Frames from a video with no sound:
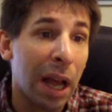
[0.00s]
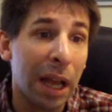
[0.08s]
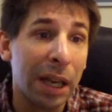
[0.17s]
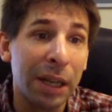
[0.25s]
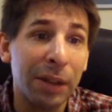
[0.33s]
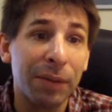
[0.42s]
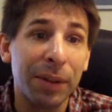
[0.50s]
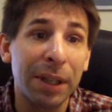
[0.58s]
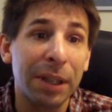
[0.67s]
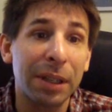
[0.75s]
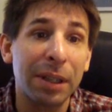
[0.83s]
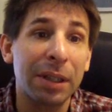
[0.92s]
And
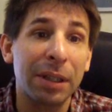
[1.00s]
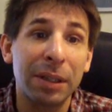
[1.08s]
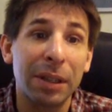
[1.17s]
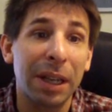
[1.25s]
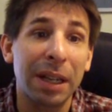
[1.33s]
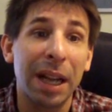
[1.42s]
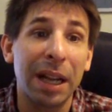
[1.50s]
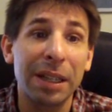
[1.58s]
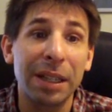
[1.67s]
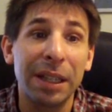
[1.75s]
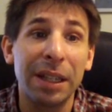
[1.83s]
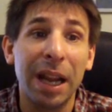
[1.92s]
even like
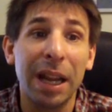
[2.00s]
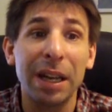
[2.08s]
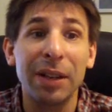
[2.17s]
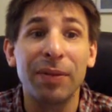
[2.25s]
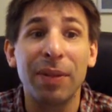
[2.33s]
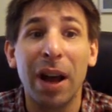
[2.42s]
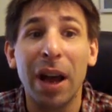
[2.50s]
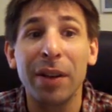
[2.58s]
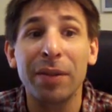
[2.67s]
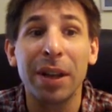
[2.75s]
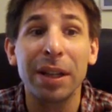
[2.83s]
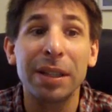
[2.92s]

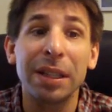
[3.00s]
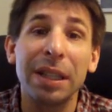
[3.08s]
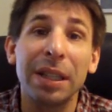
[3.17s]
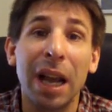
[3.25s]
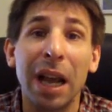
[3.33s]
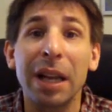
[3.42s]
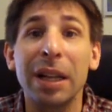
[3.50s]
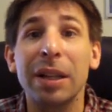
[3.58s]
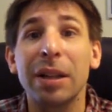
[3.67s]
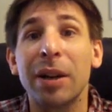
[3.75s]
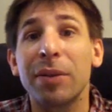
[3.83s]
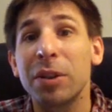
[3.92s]
1985, 1990,
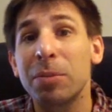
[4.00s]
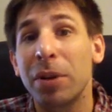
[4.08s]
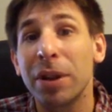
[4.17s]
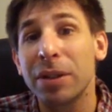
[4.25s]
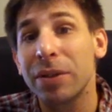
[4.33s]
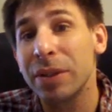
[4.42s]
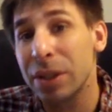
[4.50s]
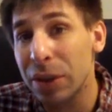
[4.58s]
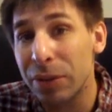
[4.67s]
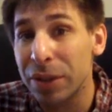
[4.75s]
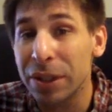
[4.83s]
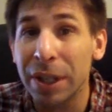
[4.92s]
the average price of
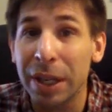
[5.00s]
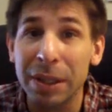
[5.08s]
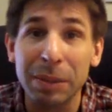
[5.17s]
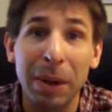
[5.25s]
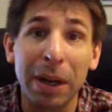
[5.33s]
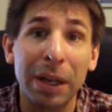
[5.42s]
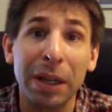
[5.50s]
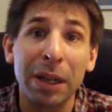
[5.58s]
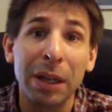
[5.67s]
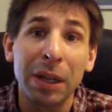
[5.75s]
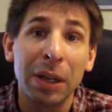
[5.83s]
silver in today's money